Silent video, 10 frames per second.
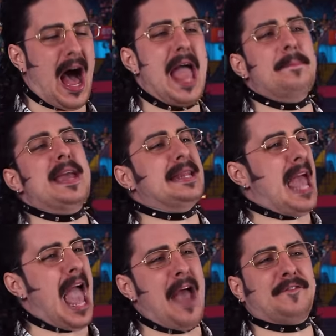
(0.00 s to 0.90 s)
I mean,
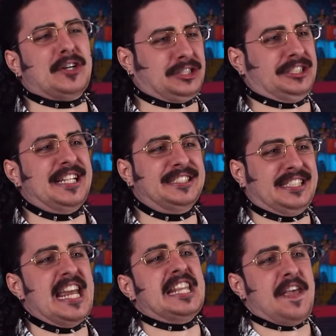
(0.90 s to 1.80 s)
ever since
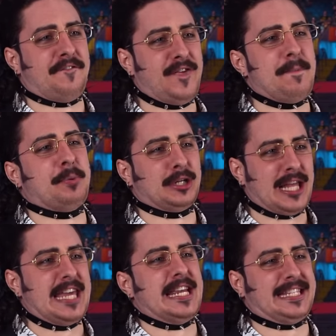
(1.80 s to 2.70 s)
he
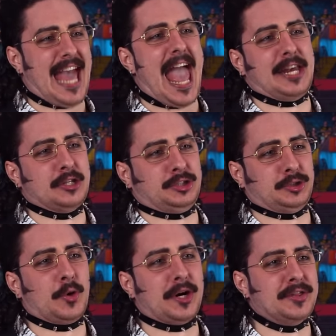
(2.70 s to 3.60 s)
defibrillated
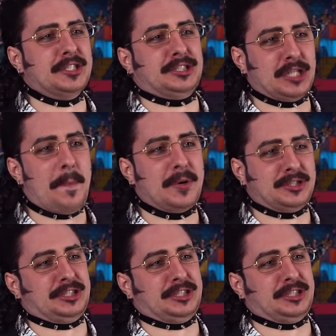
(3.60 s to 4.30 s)
Dinosaur in the Summer